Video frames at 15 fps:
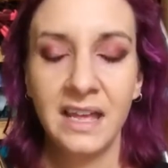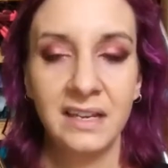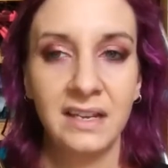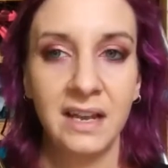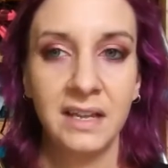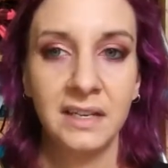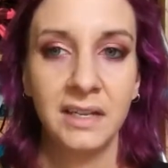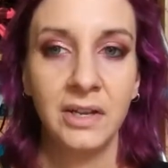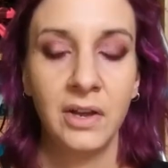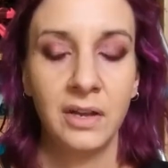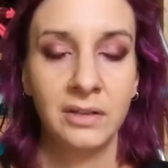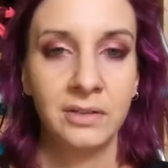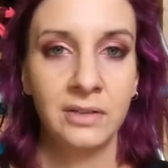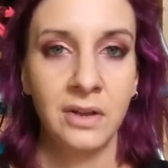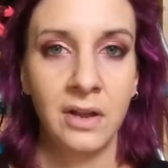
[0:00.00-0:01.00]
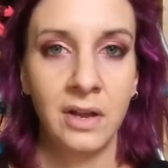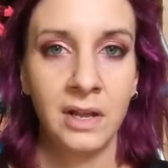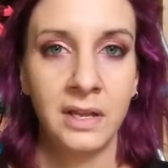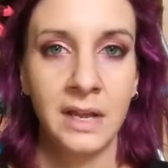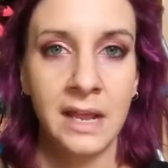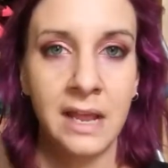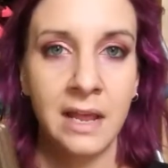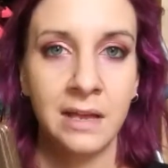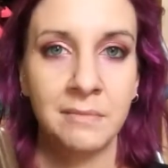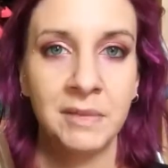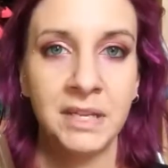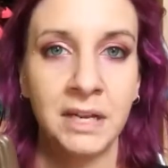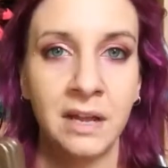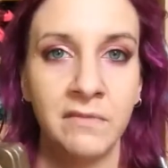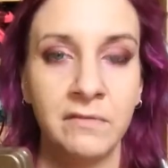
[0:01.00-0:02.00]
kind of gotten on a
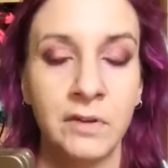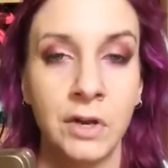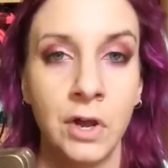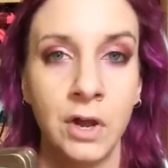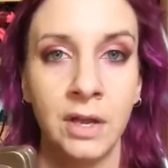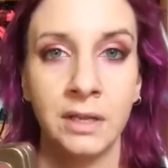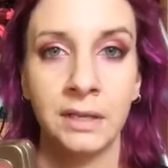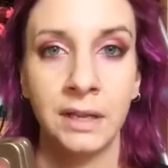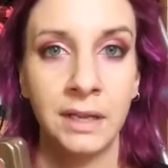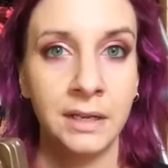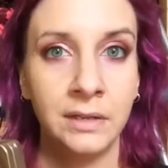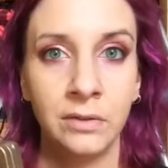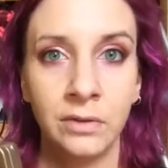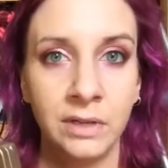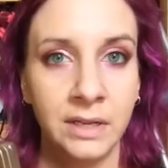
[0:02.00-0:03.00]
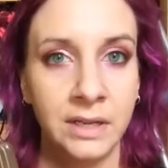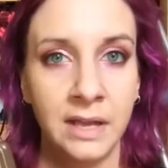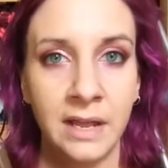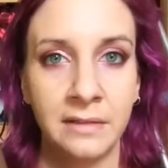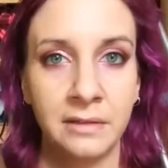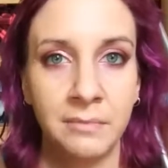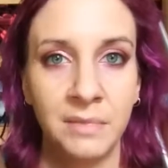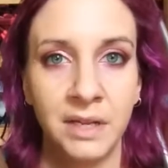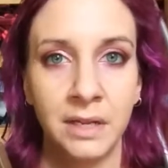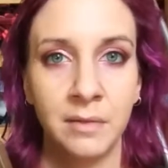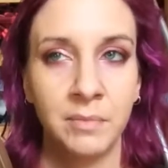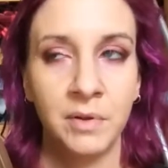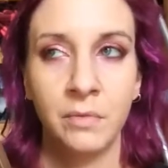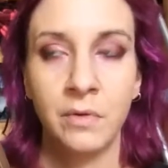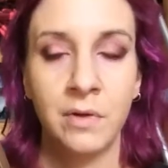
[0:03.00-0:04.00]
habit of not like looking at the
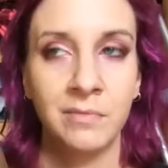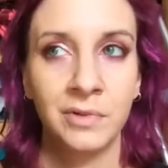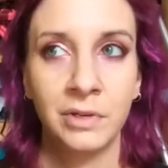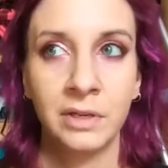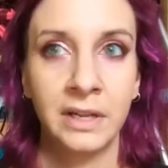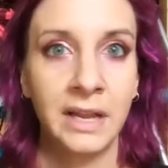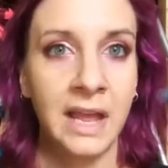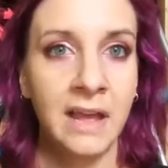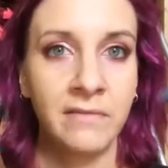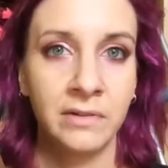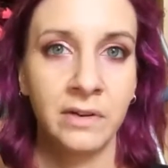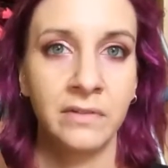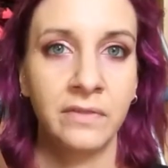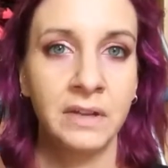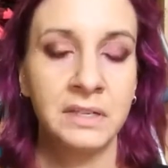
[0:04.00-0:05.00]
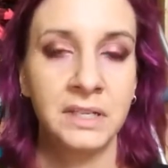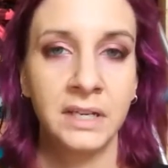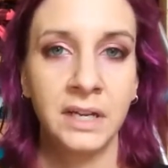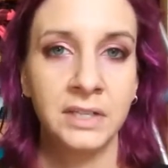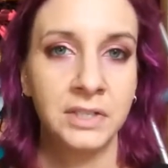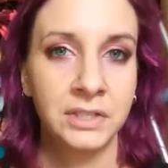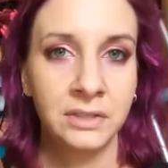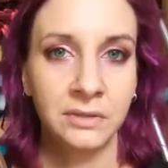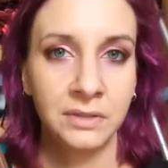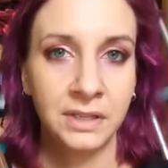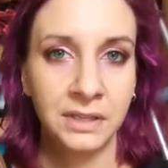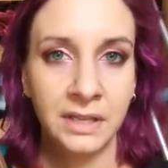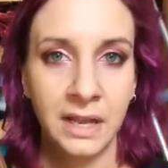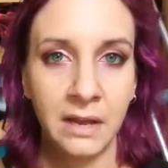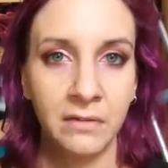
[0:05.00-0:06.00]
makeup at Walmart like ever. If I did, I just looked
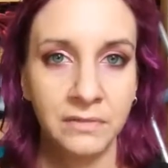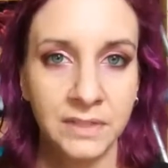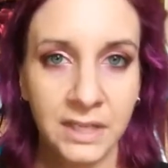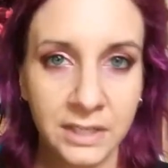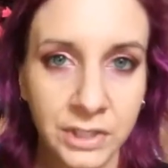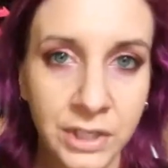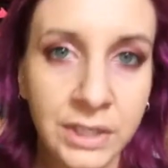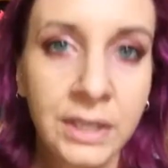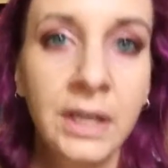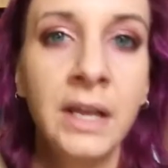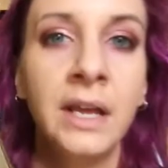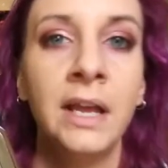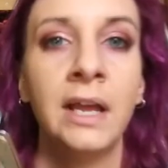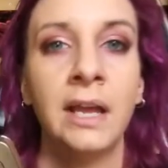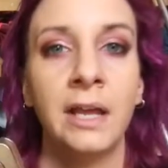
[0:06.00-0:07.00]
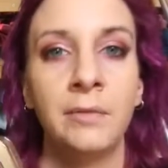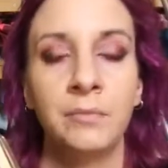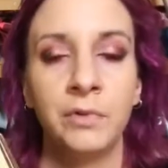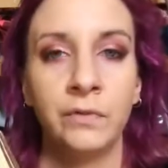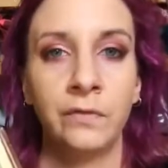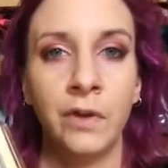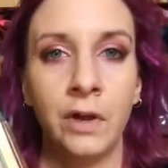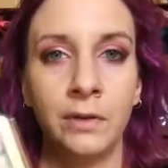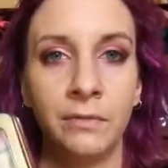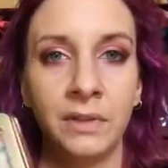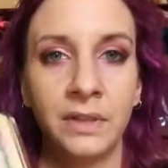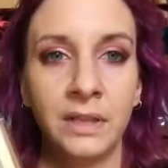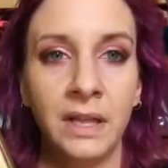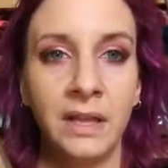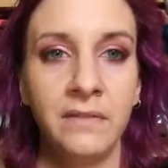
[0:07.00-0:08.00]
at the e.l.f. section and moved on
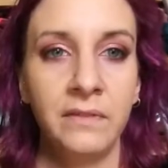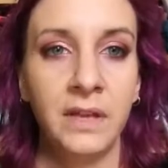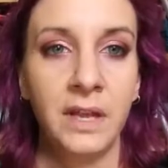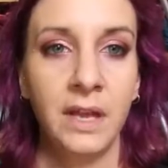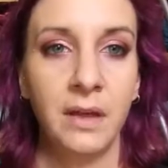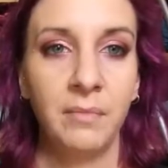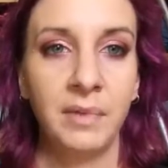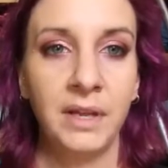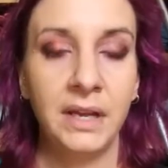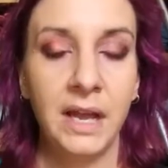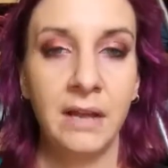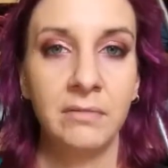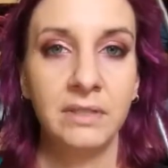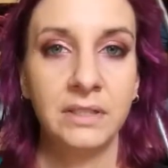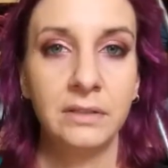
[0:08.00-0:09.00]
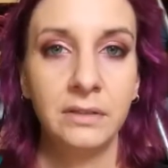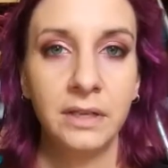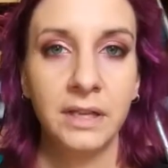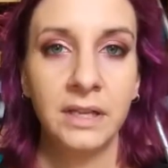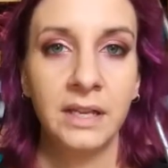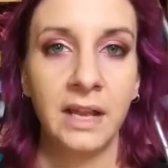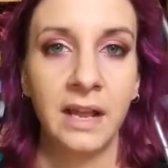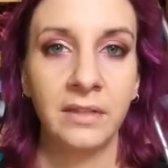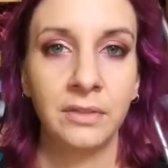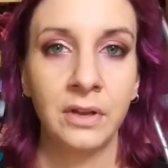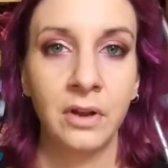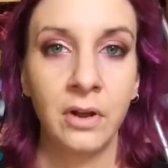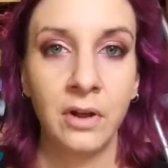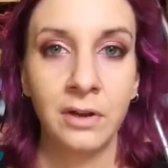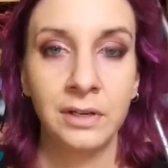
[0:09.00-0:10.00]
with life. But I was looking at
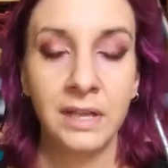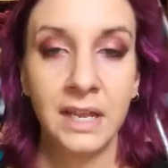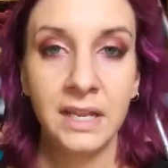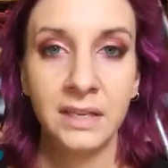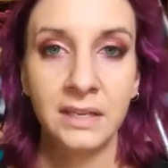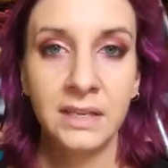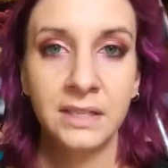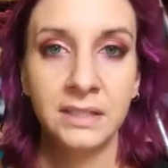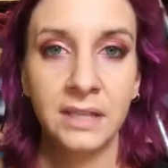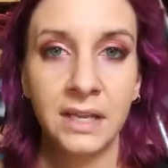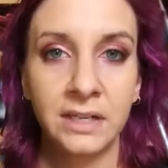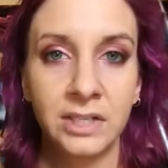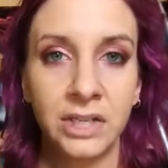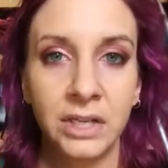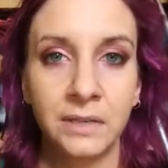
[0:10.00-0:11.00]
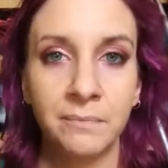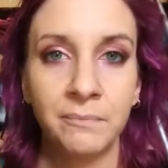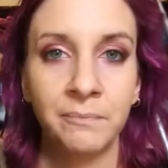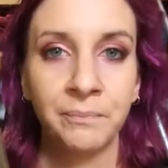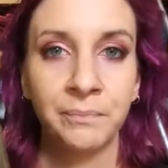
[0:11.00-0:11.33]
their hard candy section